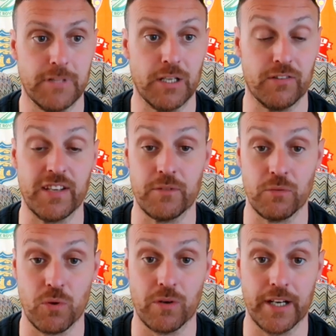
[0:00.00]
it seemed to
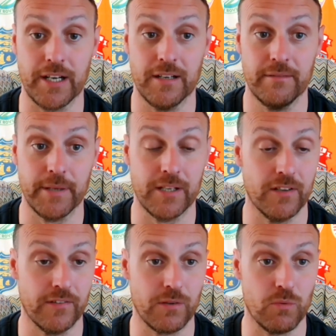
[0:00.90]
work here
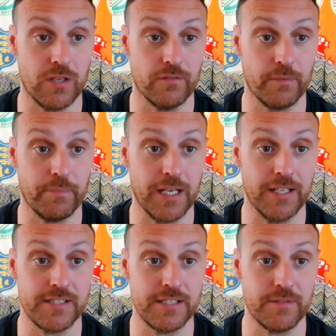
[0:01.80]
because the Waterford
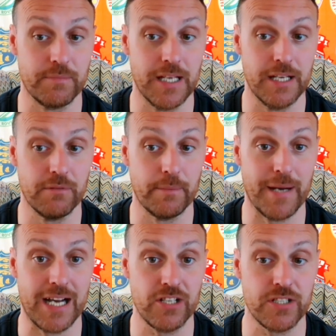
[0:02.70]
players seemed to play with a
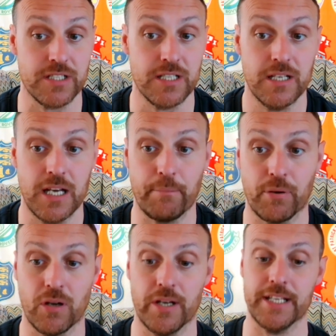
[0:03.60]
passion, a
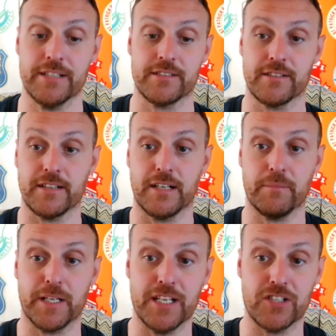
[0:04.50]
pride, a
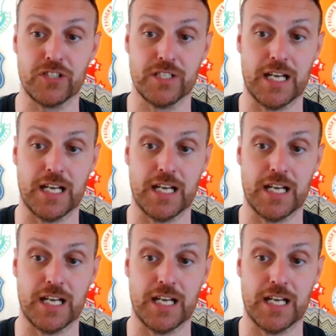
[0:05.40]
determination.